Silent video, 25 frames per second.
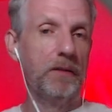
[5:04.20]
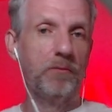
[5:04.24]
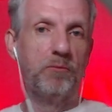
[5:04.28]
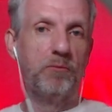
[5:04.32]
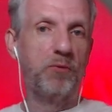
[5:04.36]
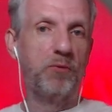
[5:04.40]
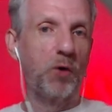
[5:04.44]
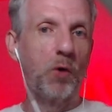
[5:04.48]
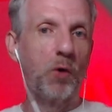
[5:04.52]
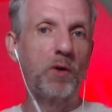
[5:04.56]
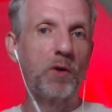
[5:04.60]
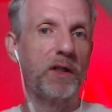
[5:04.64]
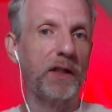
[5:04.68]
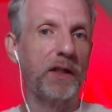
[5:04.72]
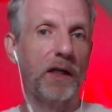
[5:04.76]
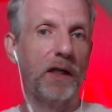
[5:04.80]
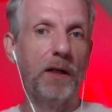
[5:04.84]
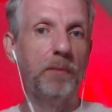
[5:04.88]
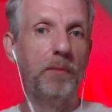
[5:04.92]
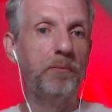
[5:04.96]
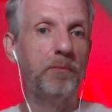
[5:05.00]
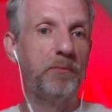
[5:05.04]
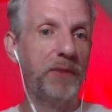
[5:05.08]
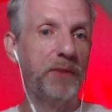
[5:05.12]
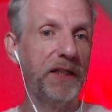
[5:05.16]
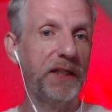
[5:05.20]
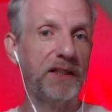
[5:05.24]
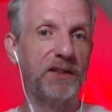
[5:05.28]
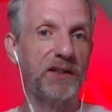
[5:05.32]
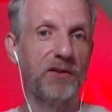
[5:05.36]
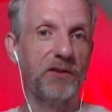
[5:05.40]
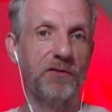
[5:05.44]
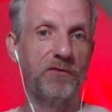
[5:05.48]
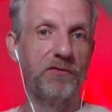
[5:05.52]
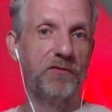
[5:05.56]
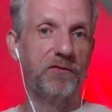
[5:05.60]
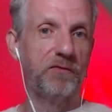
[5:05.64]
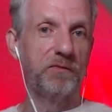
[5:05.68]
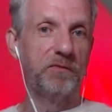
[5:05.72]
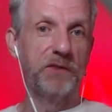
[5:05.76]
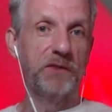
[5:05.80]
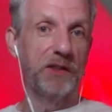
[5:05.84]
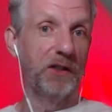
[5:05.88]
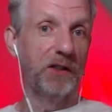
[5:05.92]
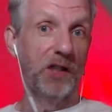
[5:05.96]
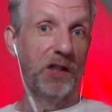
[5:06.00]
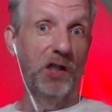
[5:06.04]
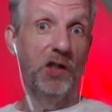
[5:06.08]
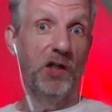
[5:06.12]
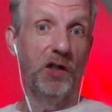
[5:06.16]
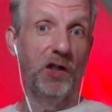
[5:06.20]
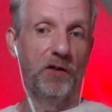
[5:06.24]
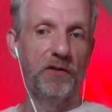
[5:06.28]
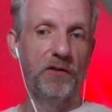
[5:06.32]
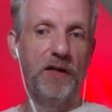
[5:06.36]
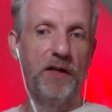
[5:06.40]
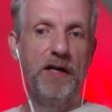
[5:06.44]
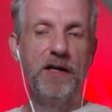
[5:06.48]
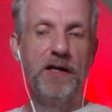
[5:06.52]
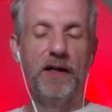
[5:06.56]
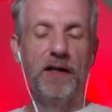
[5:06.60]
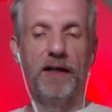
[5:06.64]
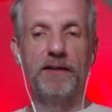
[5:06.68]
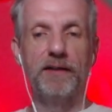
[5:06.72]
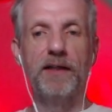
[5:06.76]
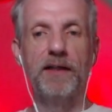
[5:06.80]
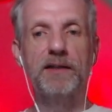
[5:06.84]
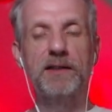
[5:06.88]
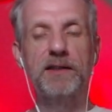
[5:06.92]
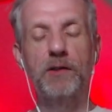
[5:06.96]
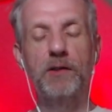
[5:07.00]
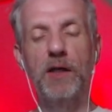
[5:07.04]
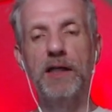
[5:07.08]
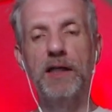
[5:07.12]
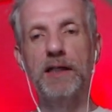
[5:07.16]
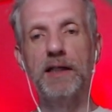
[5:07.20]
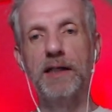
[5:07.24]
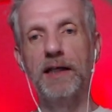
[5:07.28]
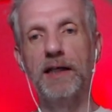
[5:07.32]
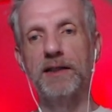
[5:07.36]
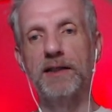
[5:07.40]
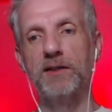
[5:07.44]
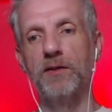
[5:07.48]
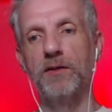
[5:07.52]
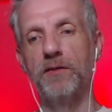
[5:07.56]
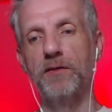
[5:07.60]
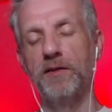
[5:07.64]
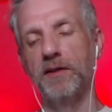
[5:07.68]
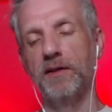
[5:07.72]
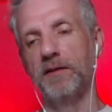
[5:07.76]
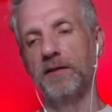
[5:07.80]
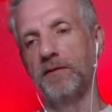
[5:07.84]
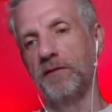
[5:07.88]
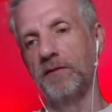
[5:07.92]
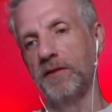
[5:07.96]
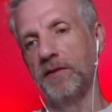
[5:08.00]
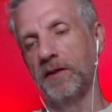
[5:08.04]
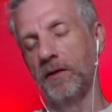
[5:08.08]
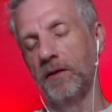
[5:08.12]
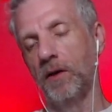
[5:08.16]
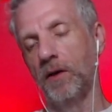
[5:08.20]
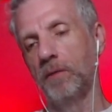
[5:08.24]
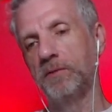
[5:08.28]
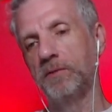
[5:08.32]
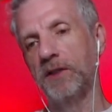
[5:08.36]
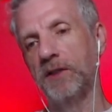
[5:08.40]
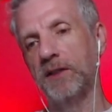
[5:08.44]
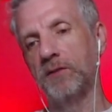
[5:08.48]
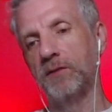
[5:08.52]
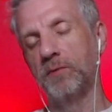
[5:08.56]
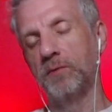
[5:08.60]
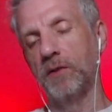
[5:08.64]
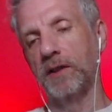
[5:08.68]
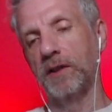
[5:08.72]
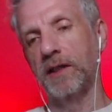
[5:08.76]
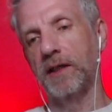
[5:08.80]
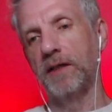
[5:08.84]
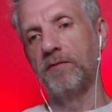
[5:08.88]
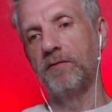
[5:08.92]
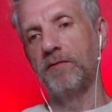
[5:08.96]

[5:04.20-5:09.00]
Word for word: broken up piece of, you know, earth. And that's kind of nice. So the, the objects were kind